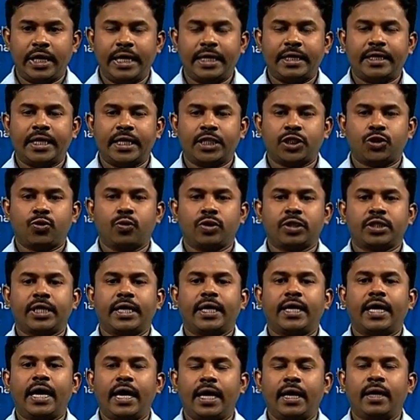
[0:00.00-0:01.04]
text once
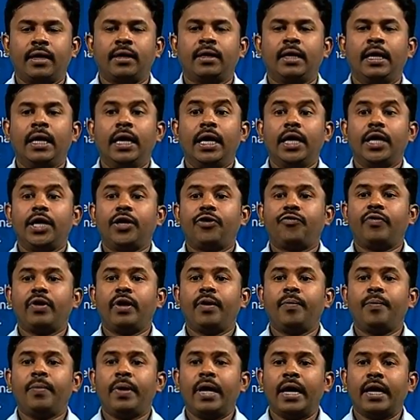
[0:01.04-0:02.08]
again, it will
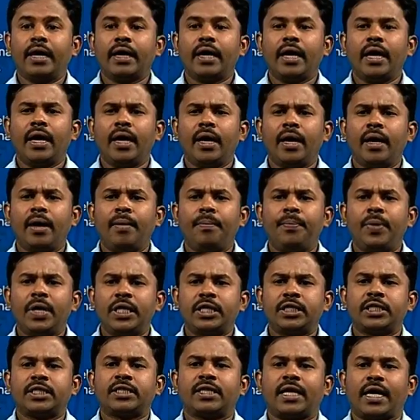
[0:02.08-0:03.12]
make a
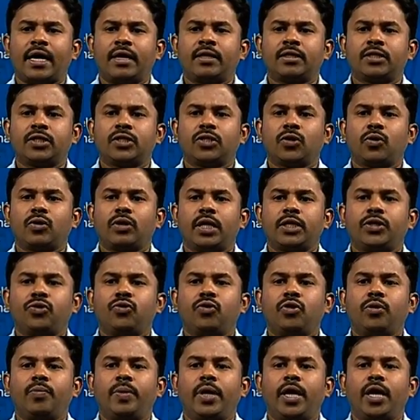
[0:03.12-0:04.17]
bit sense, so that you
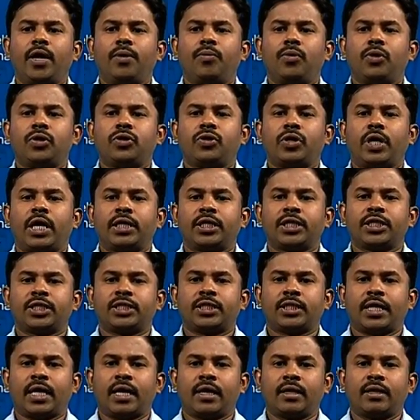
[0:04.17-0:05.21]
will be able to
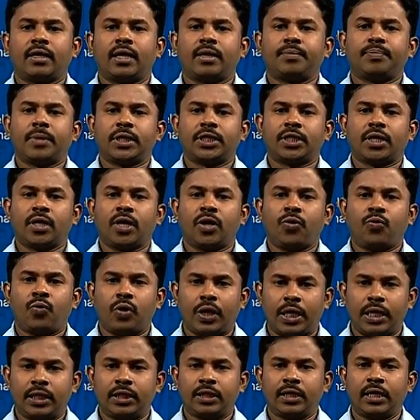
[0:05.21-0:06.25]
understand that particular
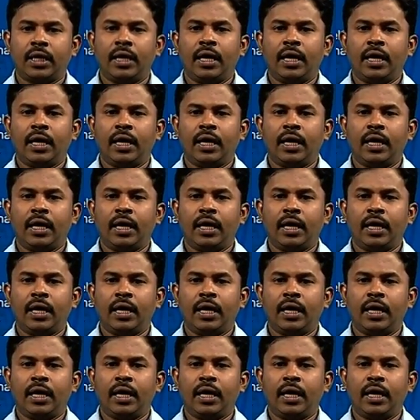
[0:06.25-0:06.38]
word.